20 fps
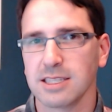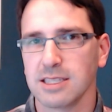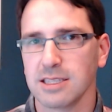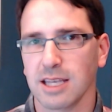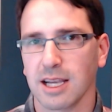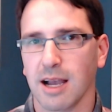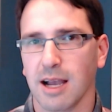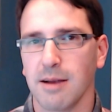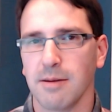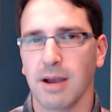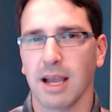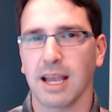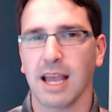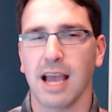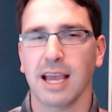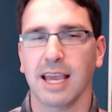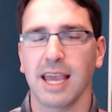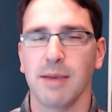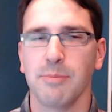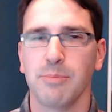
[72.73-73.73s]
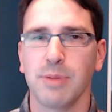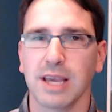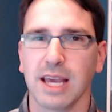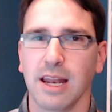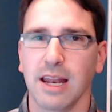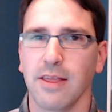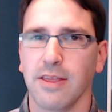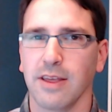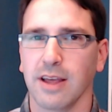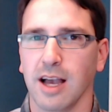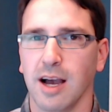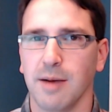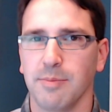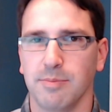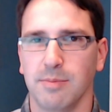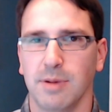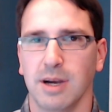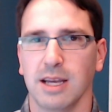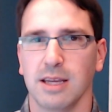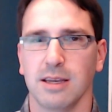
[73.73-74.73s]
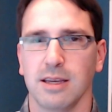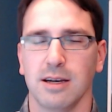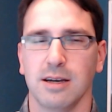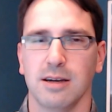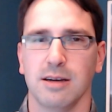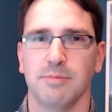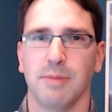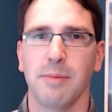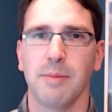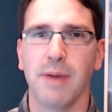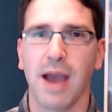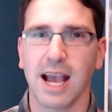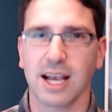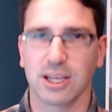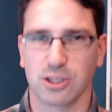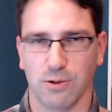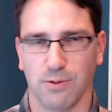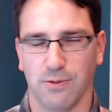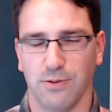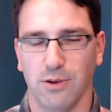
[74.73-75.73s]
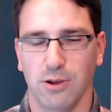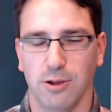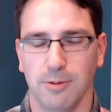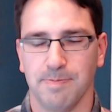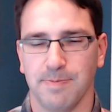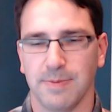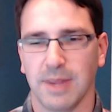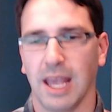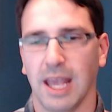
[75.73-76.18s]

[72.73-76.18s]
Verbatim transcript: He's like, I, I can't pick anything up. My, uh, my bags are full.